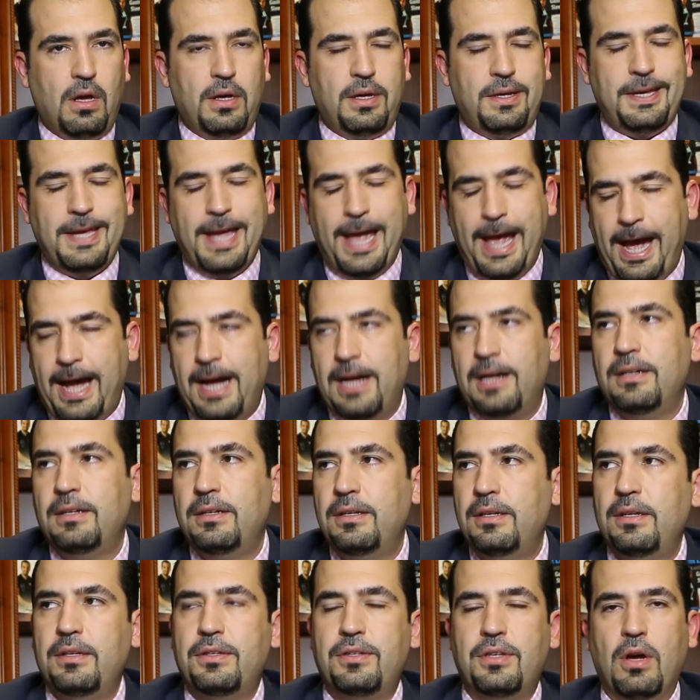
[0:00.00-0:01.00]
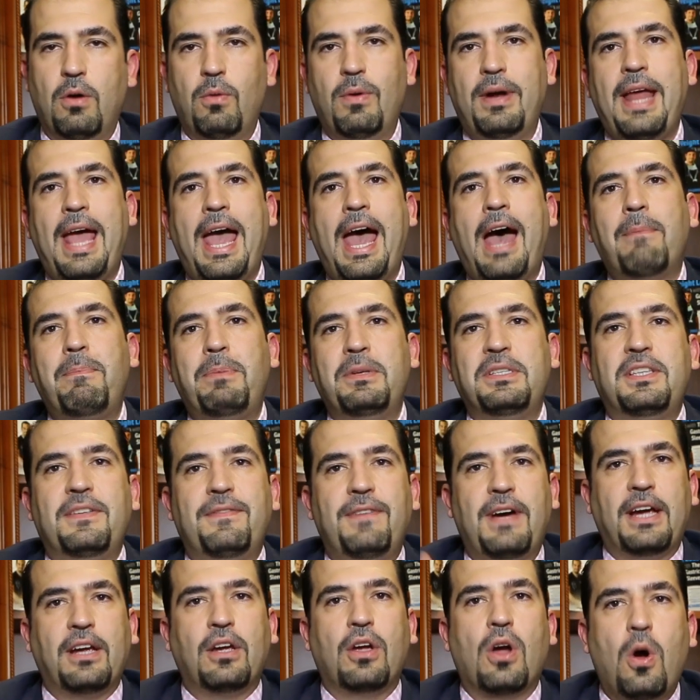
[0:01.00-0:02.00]
Yeah, so what happens
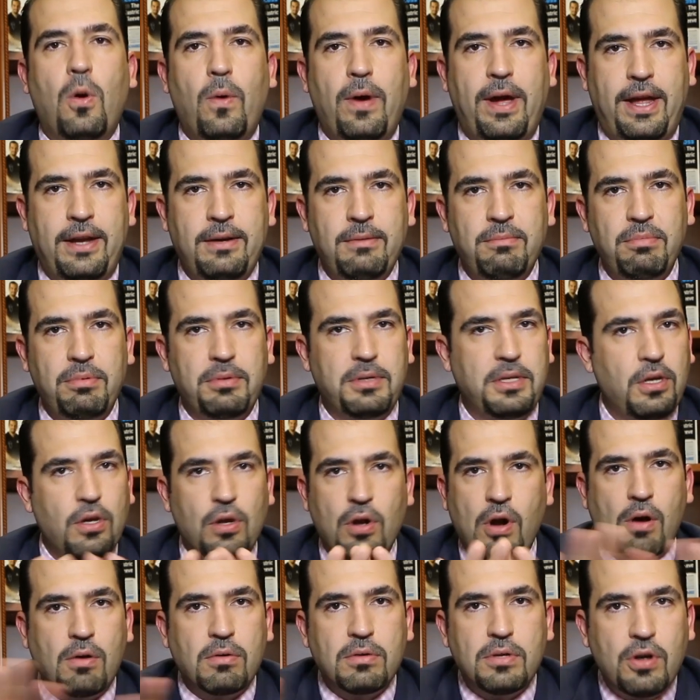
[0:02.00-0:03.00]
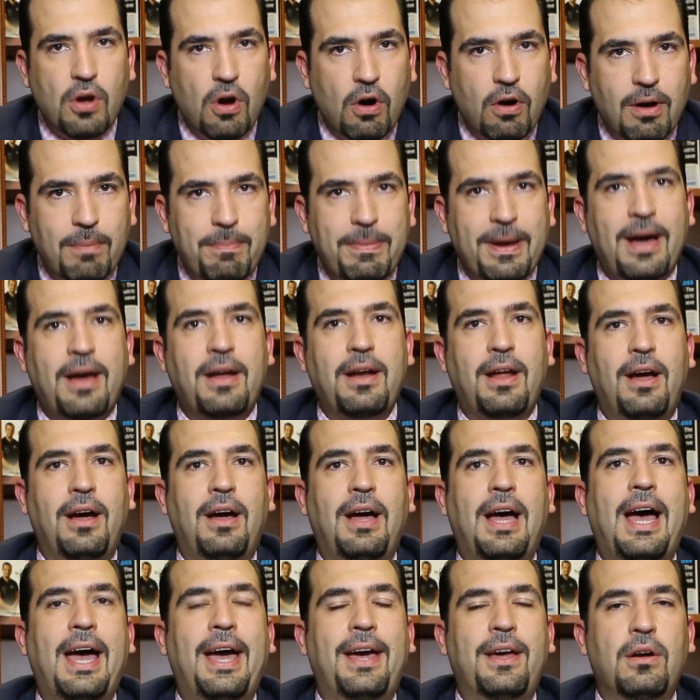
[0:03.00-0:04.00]
if I go in, you don't know about
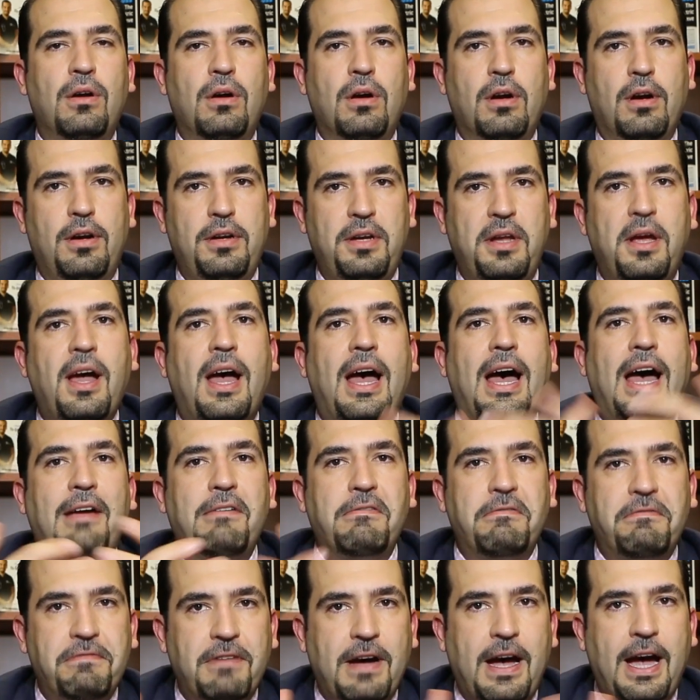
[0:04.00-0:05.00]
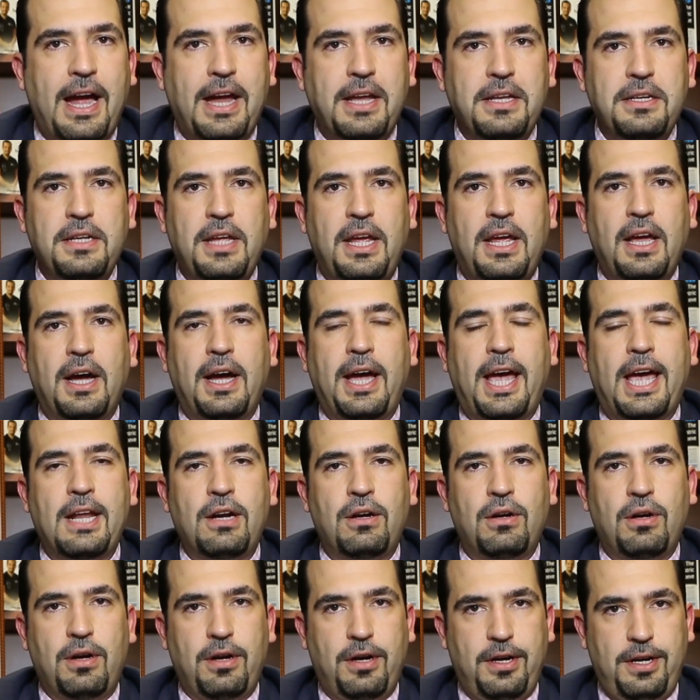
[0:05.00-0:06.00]
a hiatal hernia, I find a
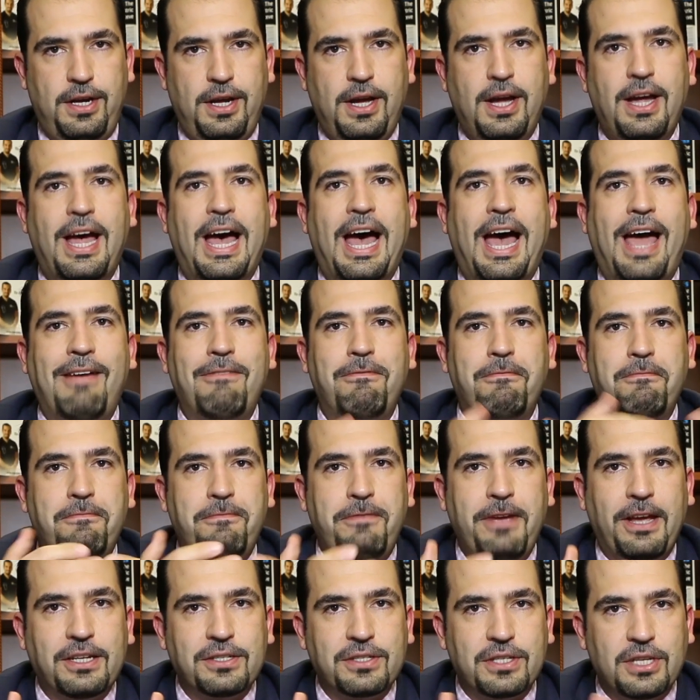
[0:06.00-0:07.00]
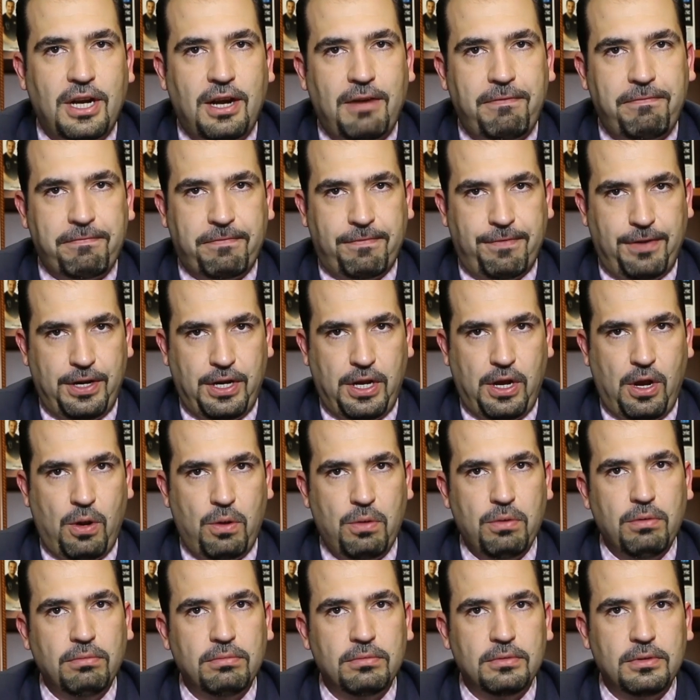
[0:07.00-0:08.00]
hiatal hernia, I fix it up for
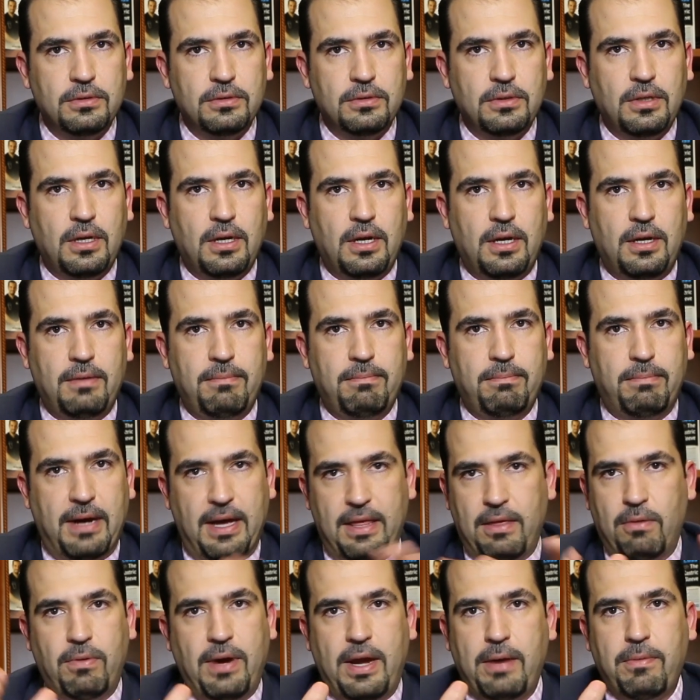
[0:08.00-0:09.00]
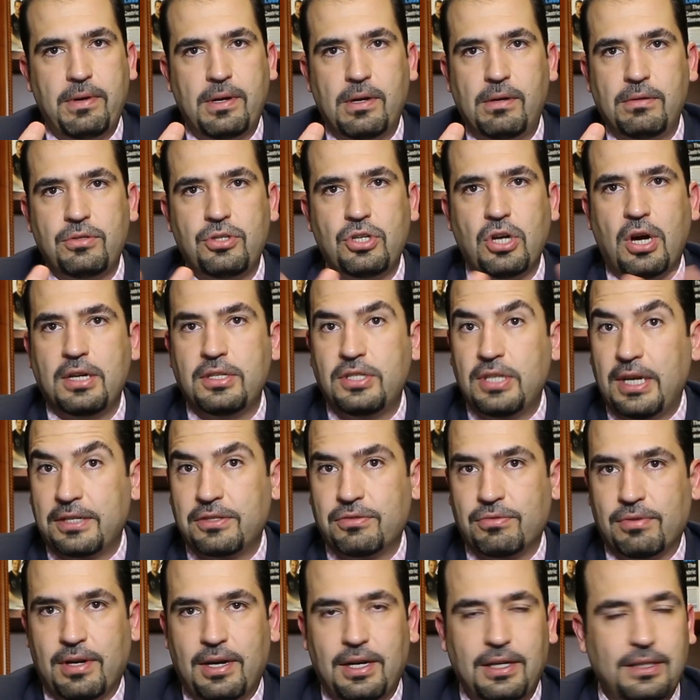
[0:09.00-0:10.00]
you. By the way, we don't charge
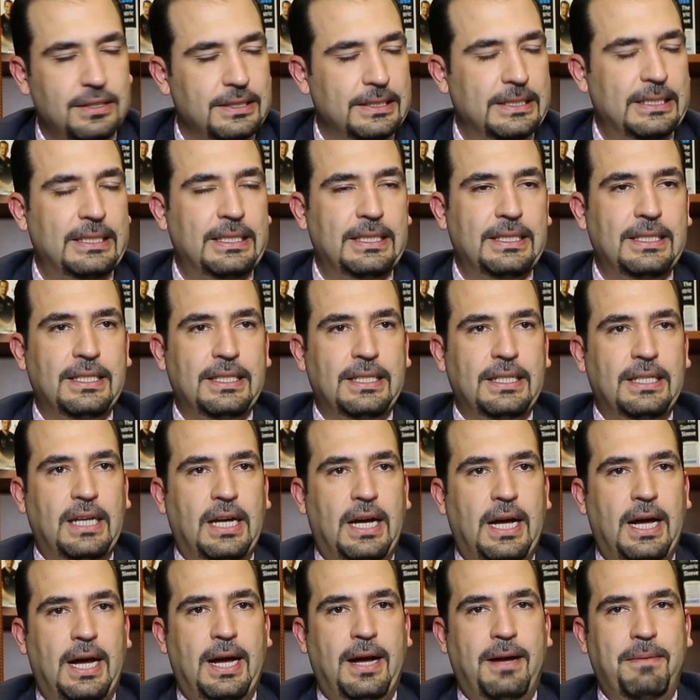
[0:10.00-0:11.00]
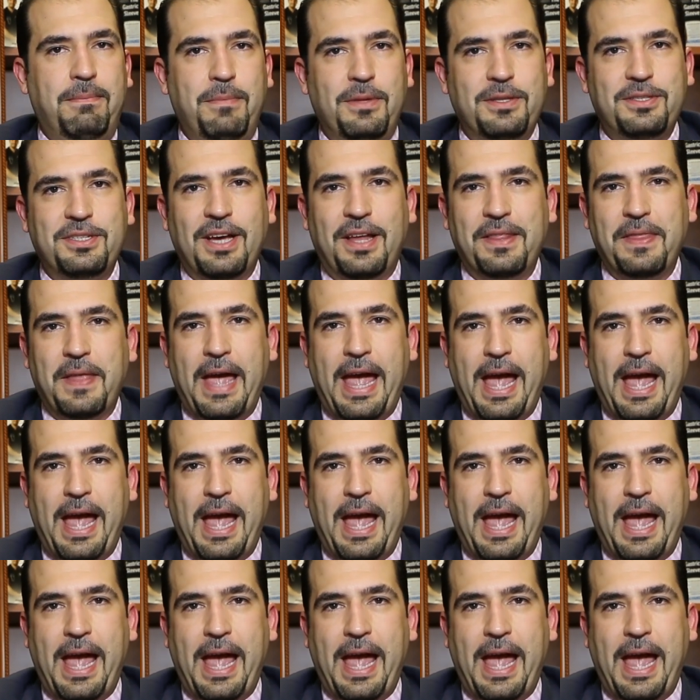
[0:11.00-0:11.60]
extra. It's on the